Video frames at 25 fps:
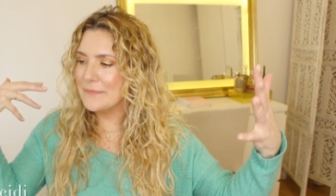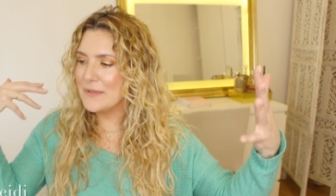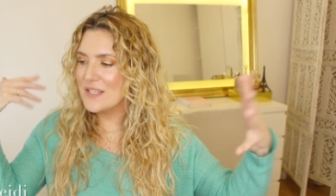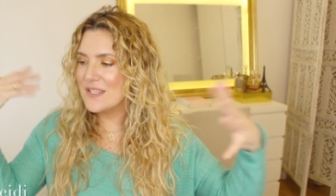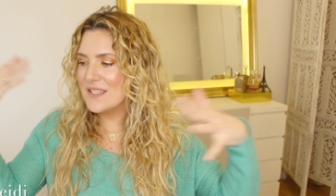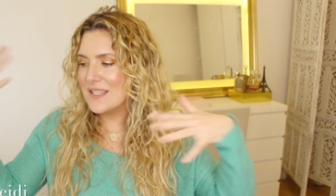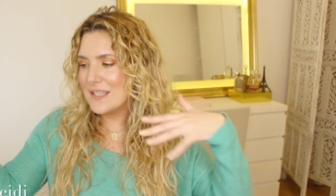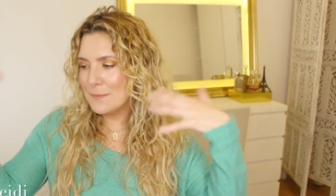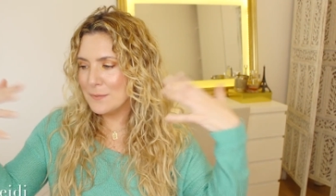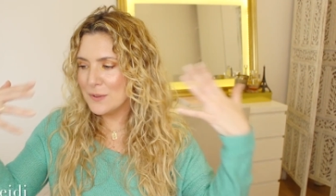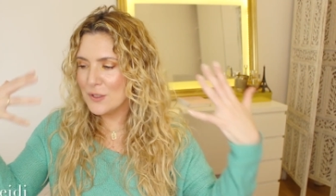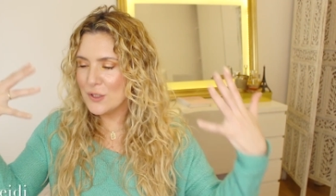
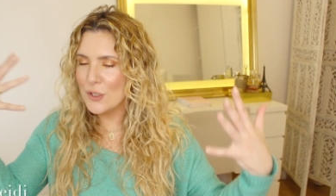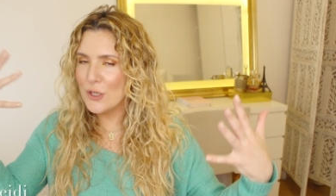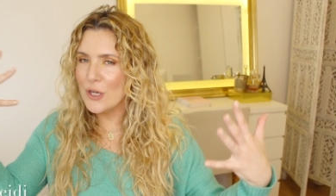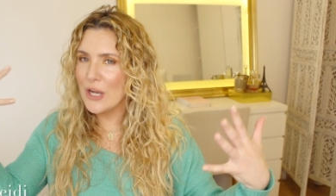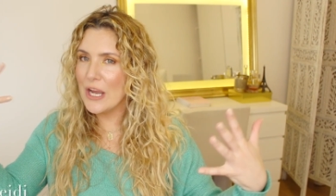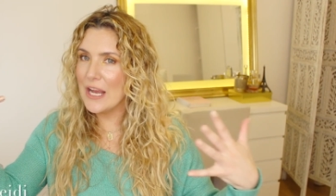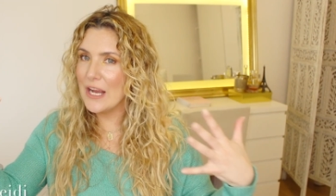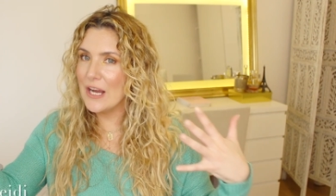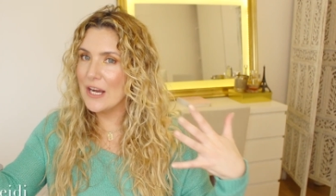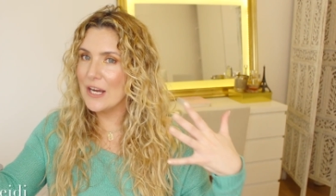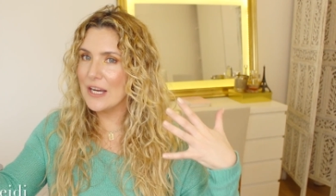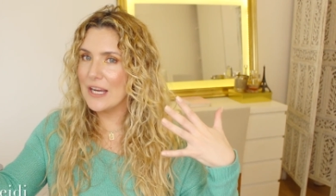similar
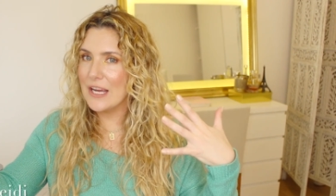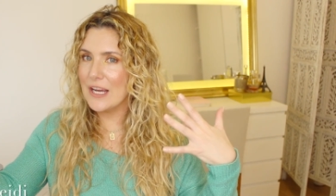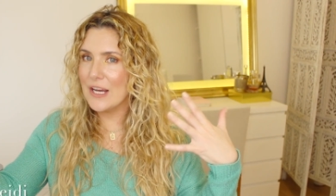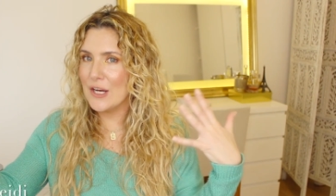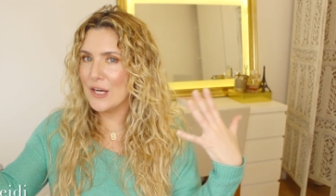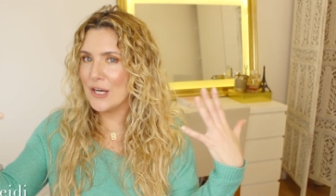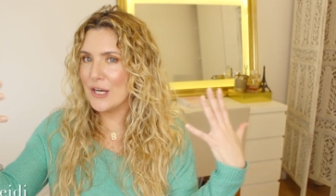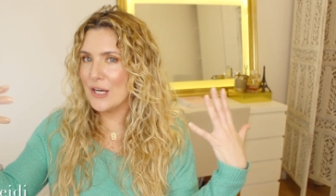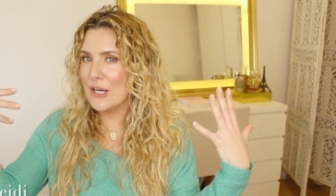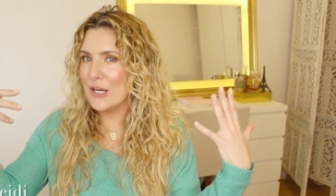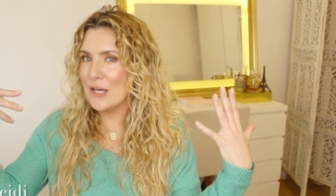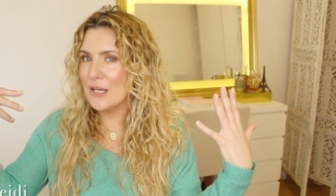hair
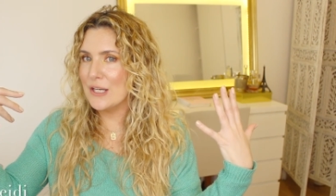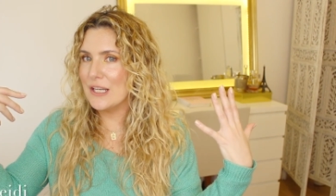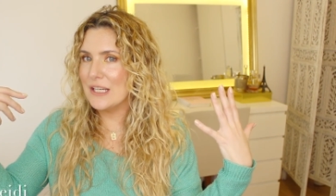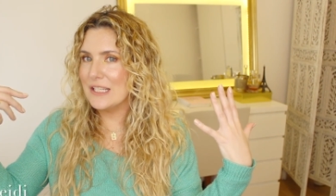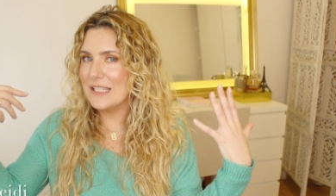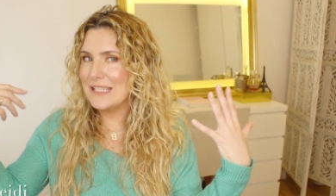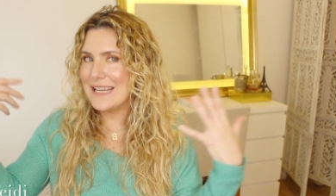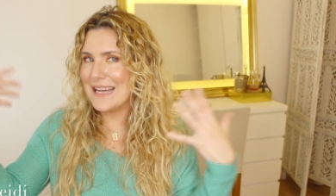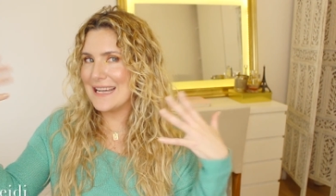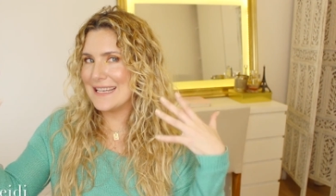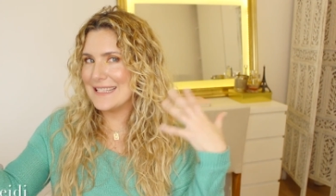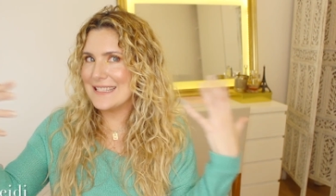care
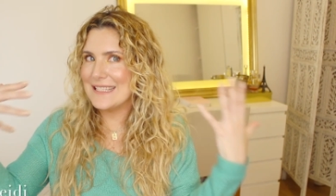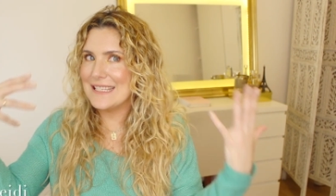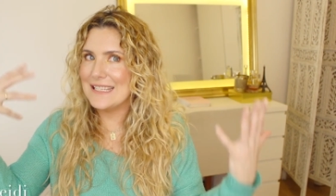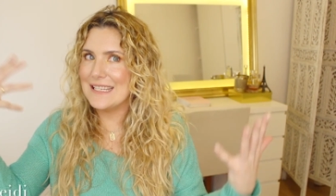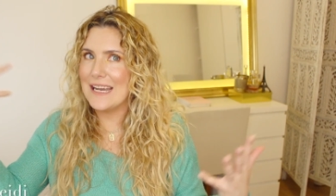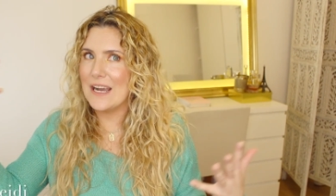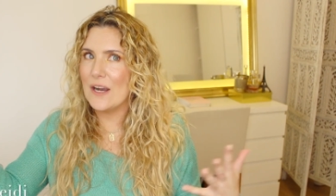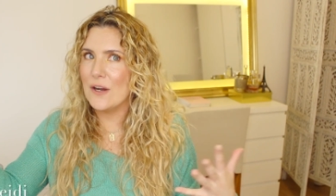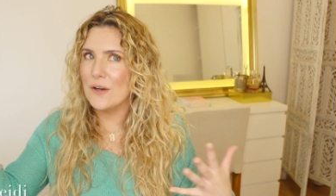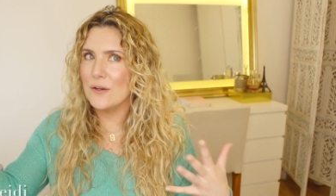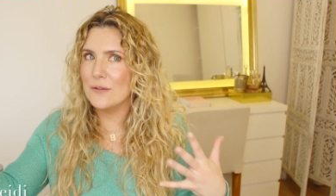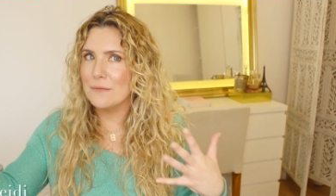
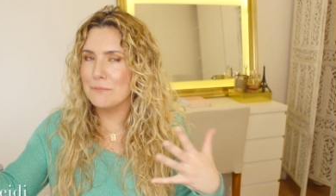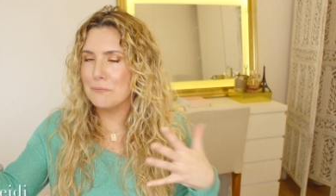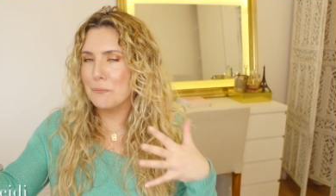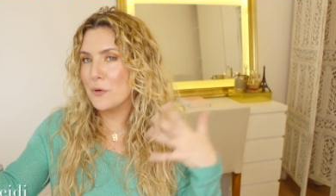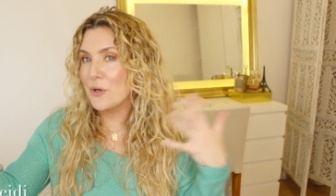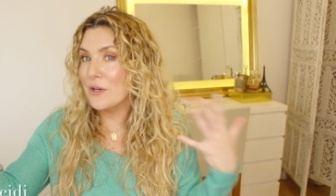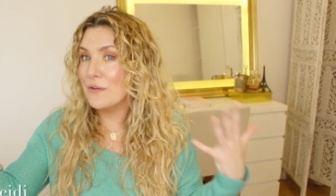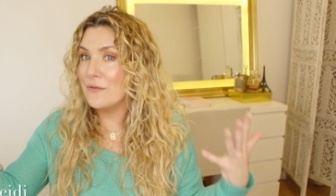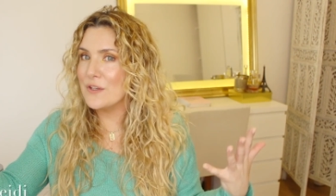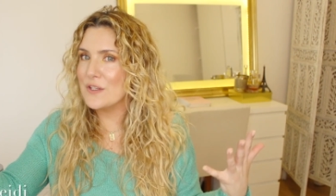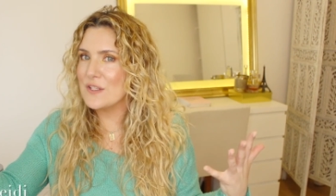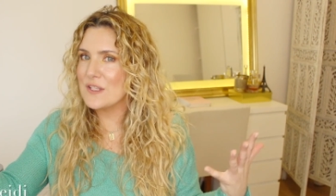tested out
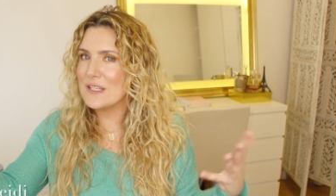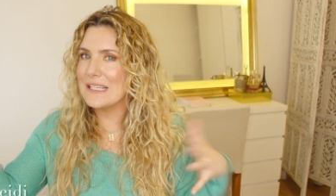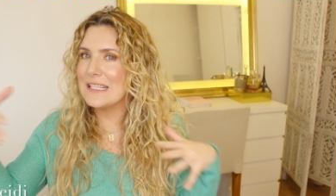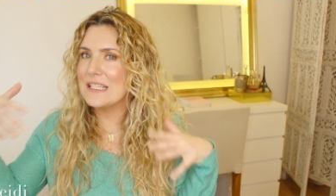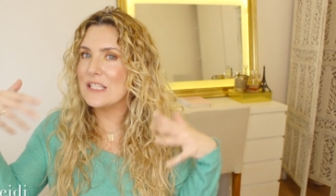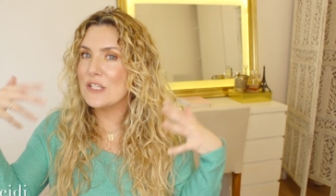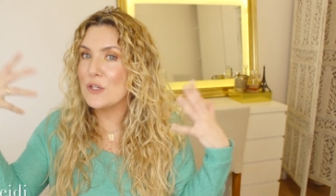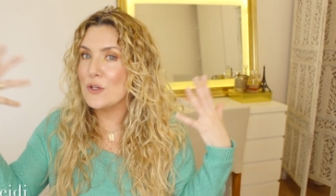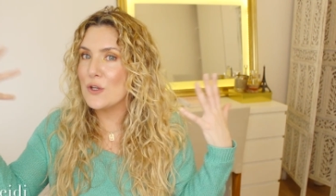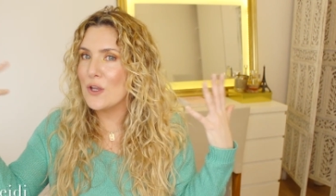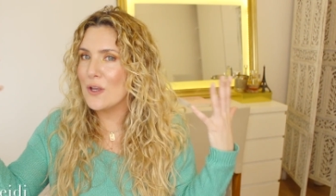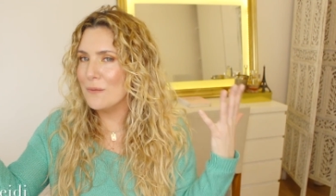
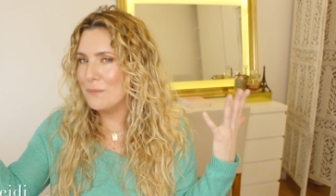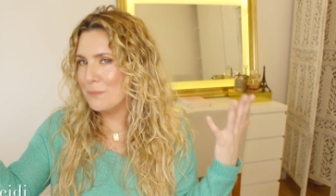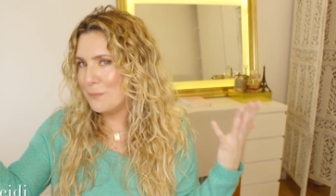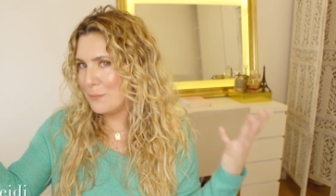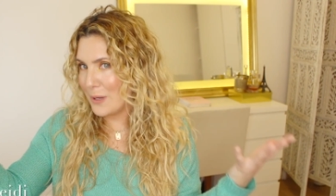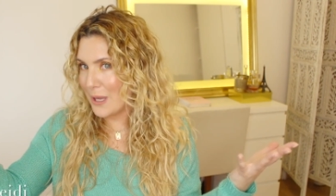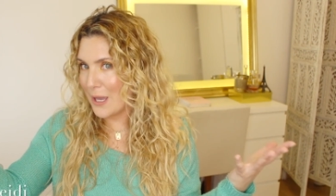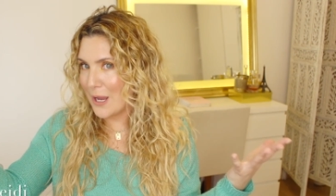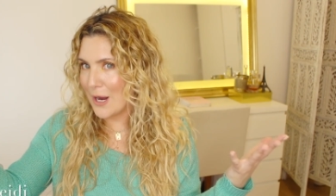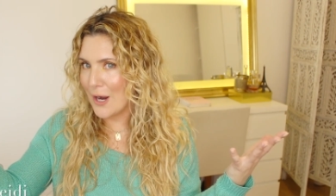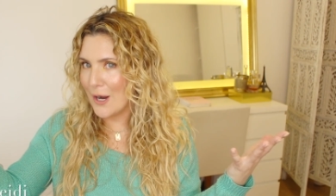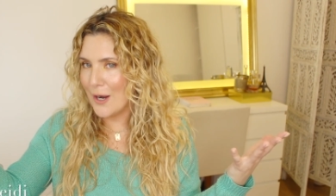previously to
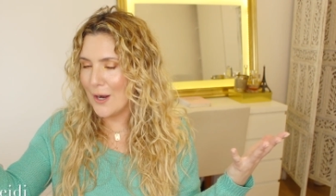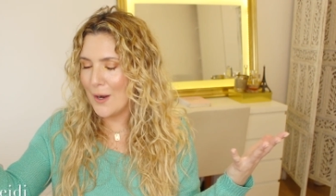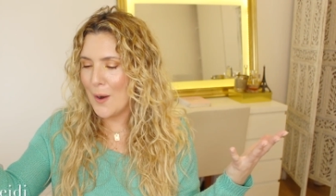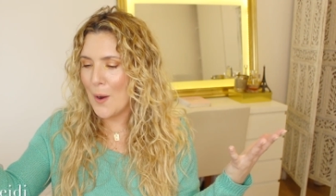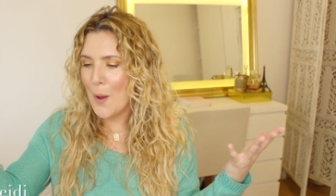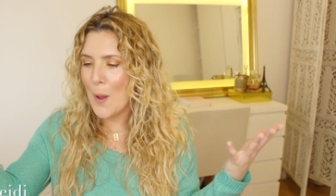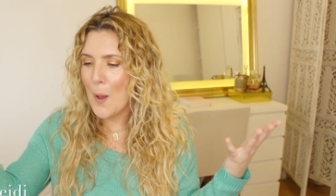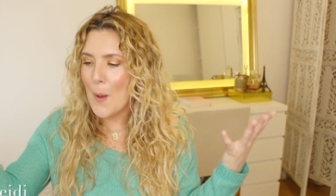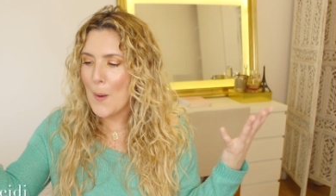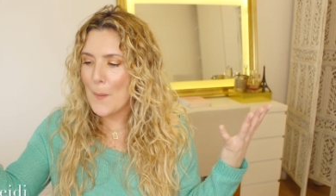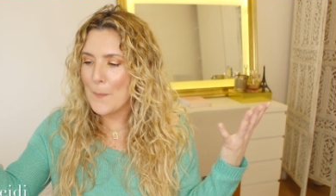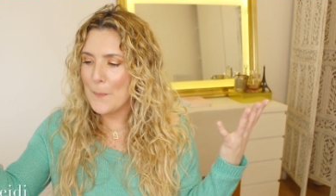
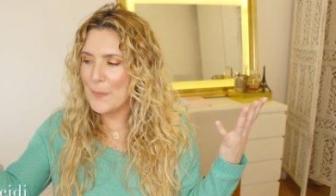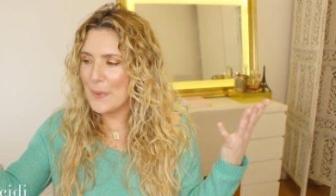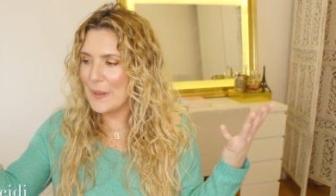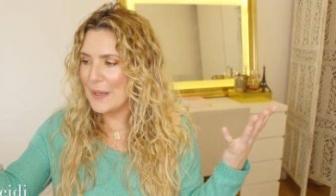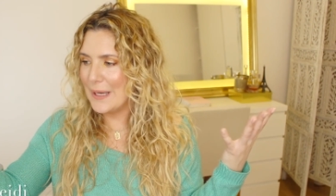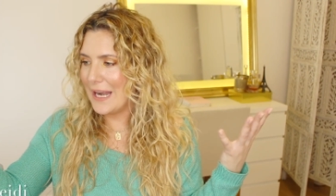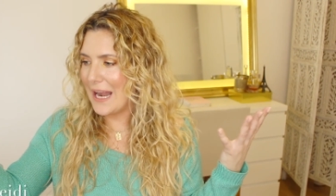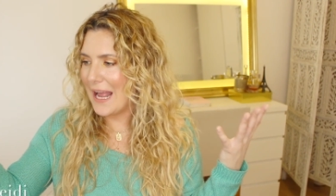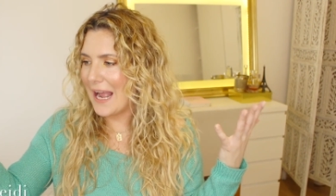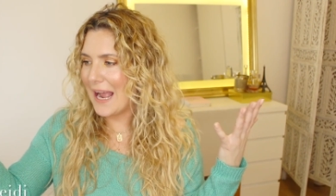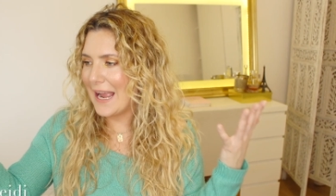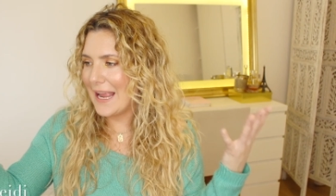compare,
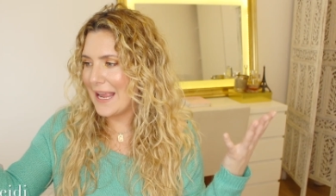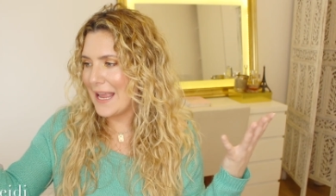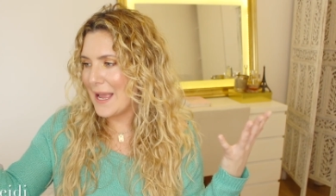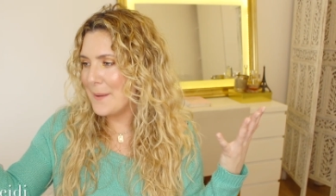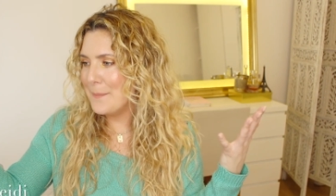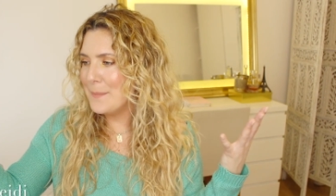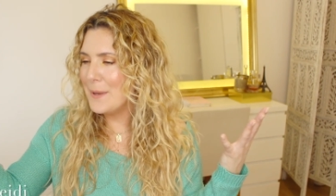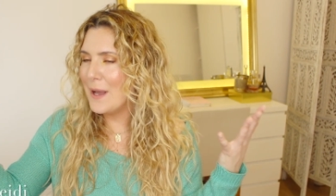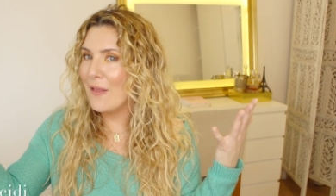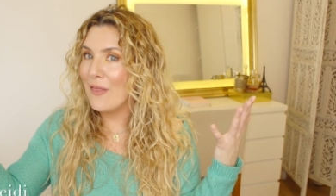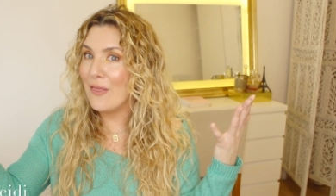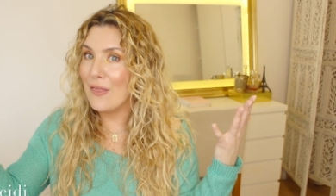but I
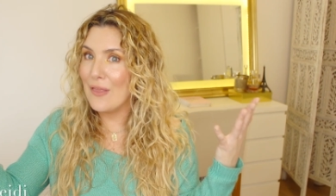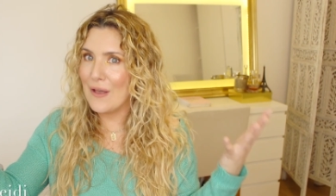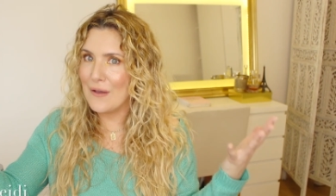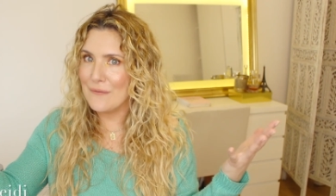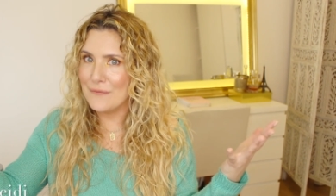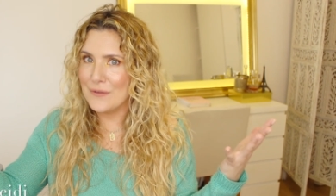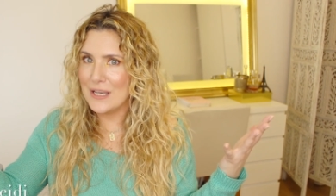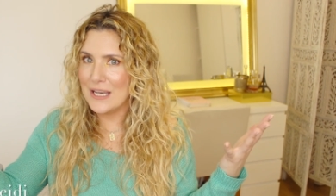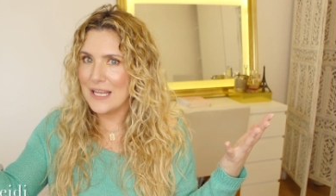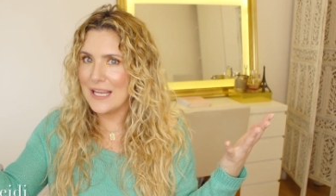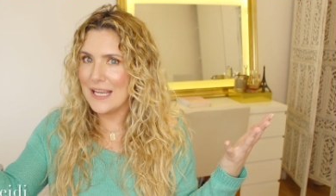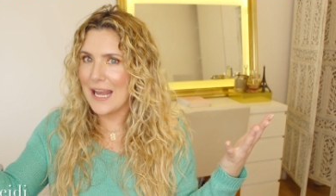am
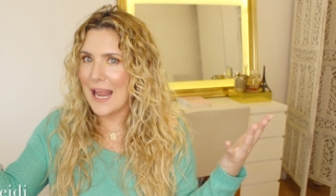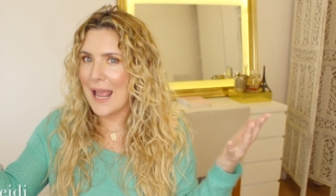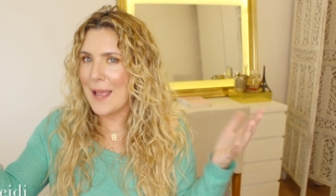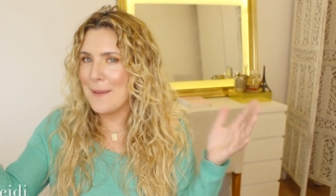loving it.